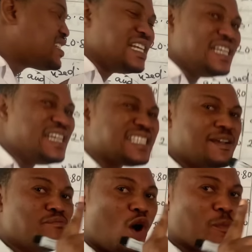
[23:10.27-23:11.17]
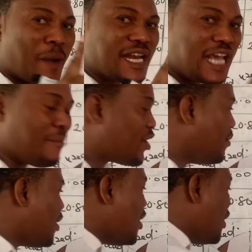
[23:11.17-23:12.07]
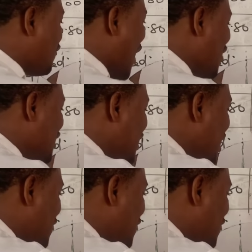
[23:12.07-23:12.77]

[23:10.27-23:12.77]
D is in mole per dm cube. If you are using this